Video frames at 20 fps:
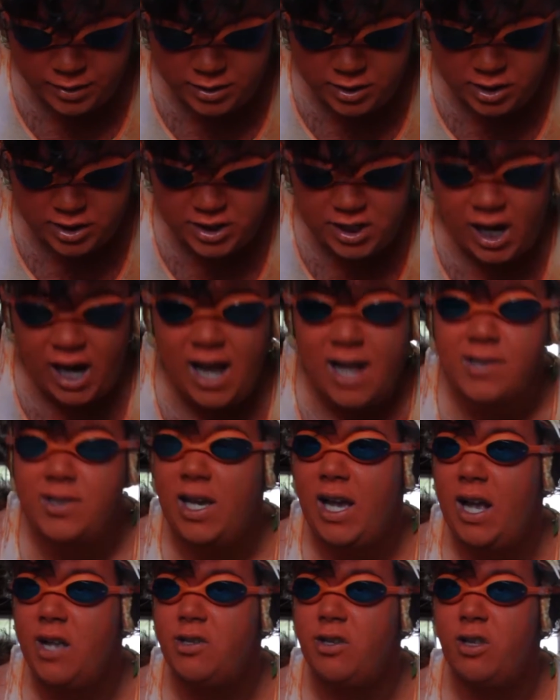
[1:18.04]
Does science
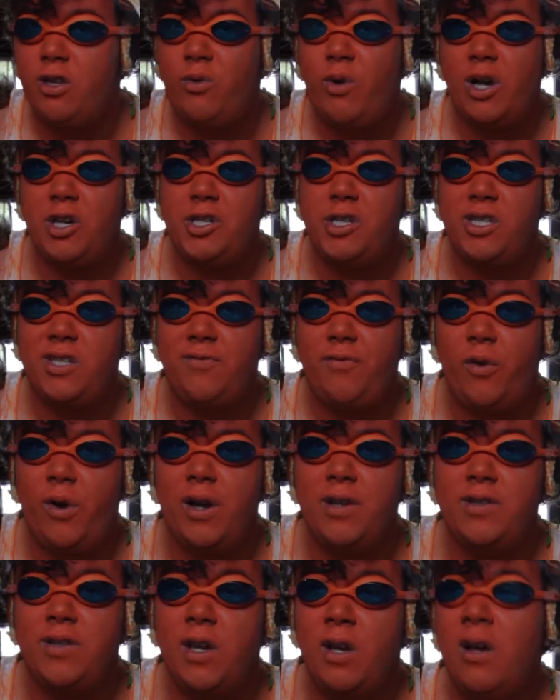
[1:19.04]
answer the questions for
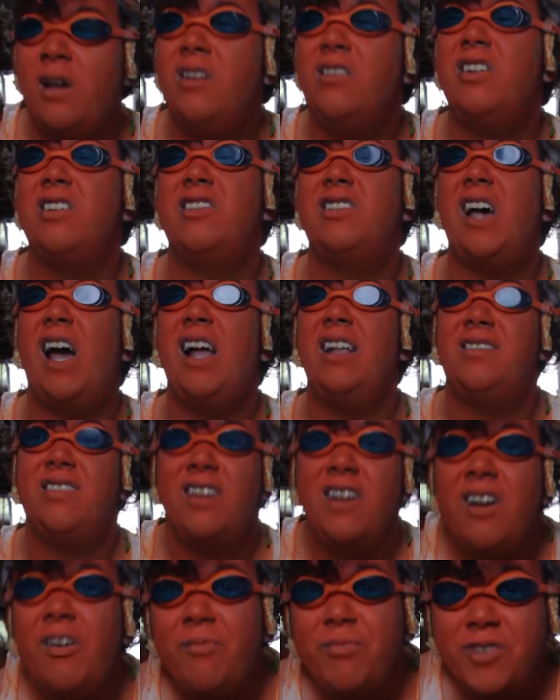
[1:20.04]
us? Does science
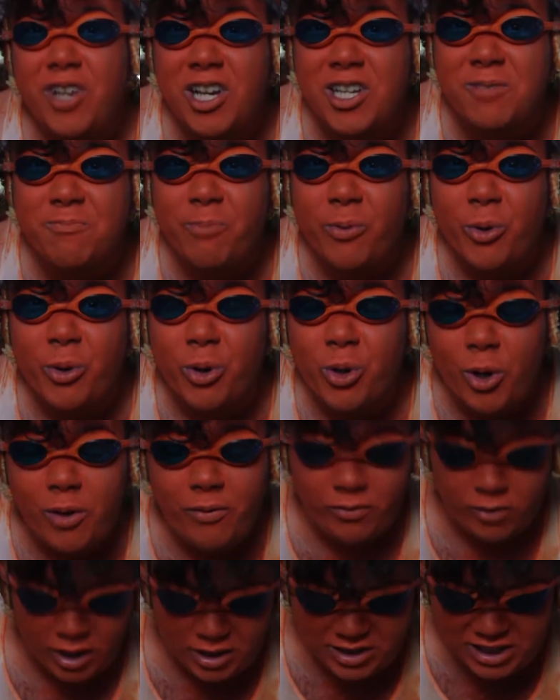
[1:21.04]

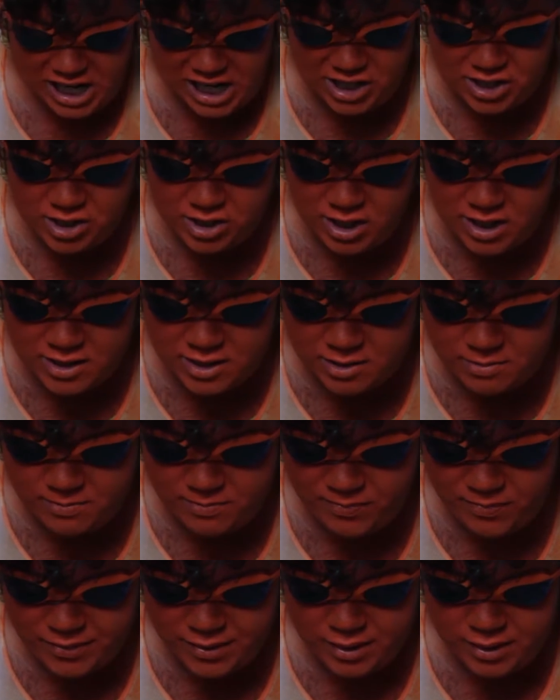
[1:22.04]
disprove crustaceanism?
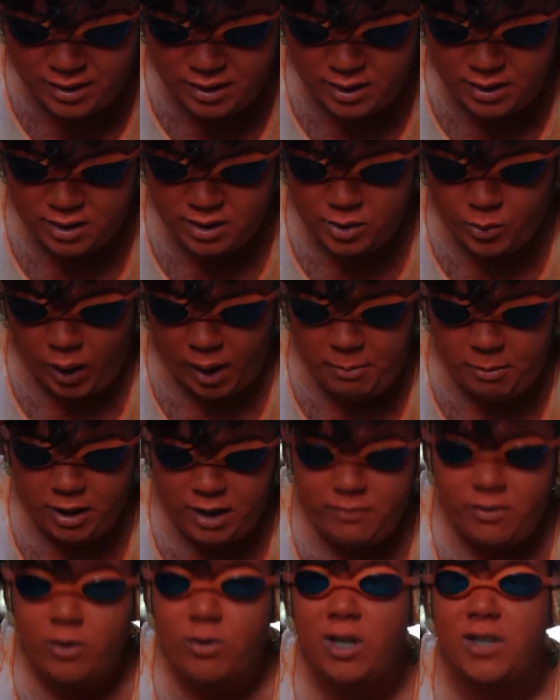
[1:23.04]
Do I
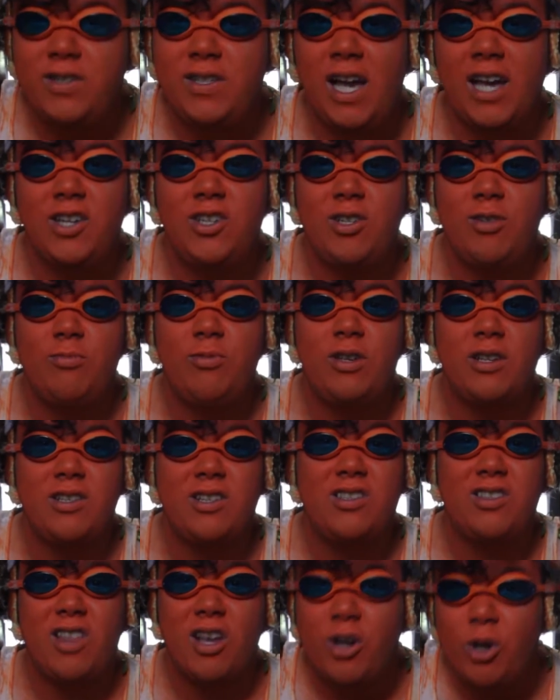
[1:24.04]
believe in crustaceanism because
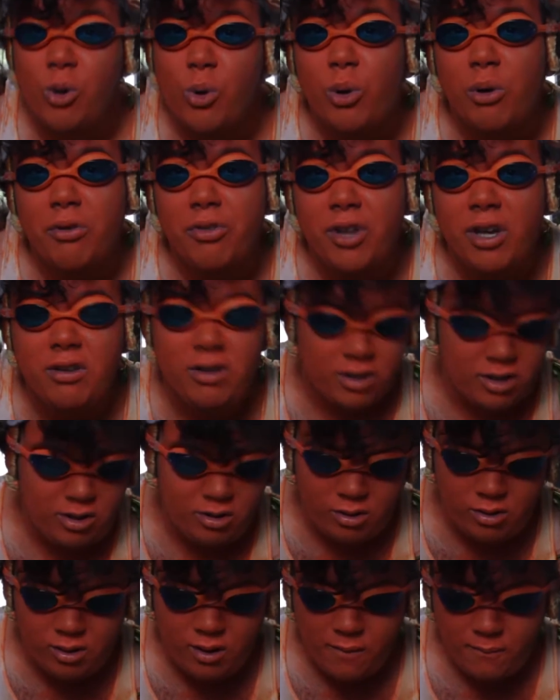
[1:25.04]
it's the cool thing to
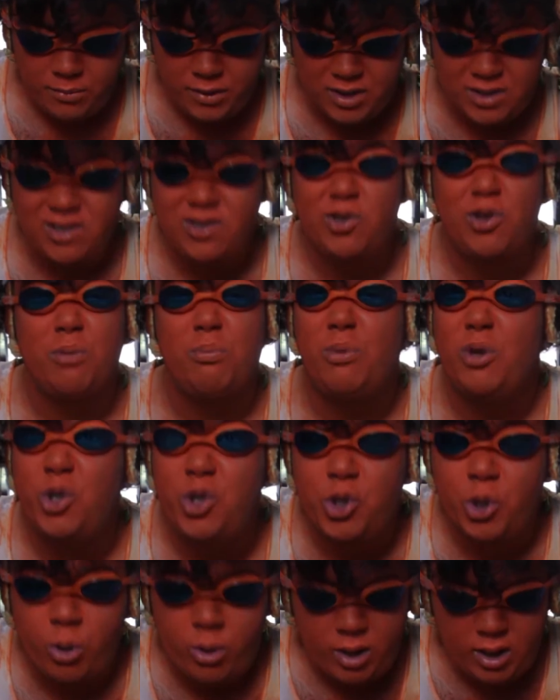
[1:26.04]
do? Because it's the
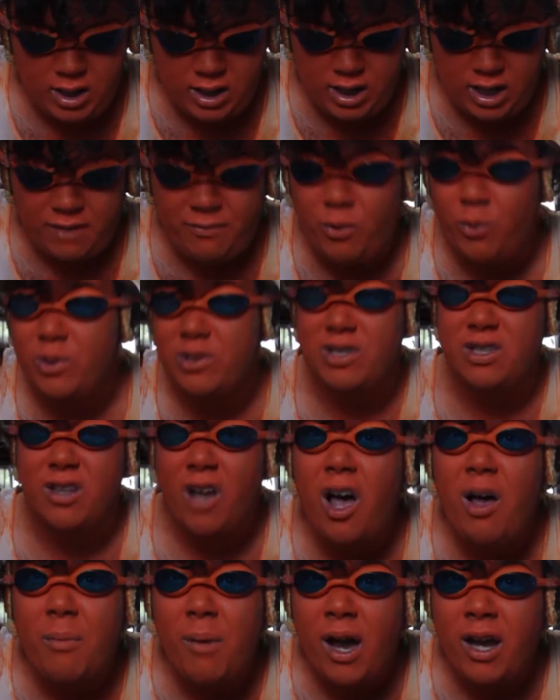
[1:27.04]
majority? And if it was
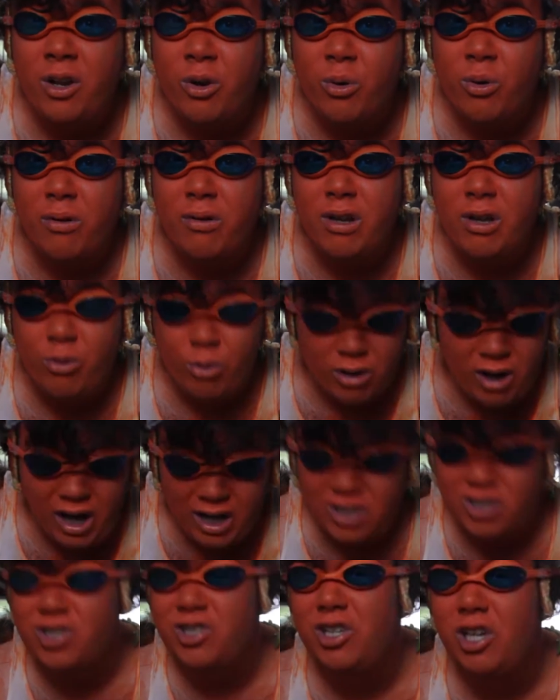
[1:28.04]
the minority, would
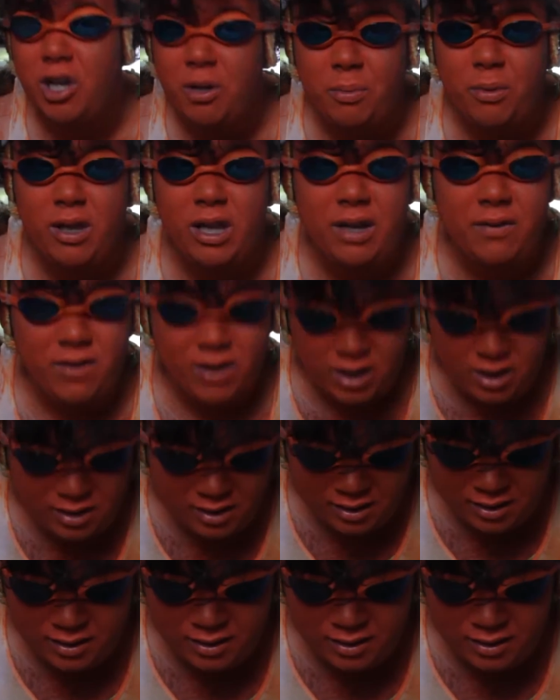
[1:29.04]
I still believe in it?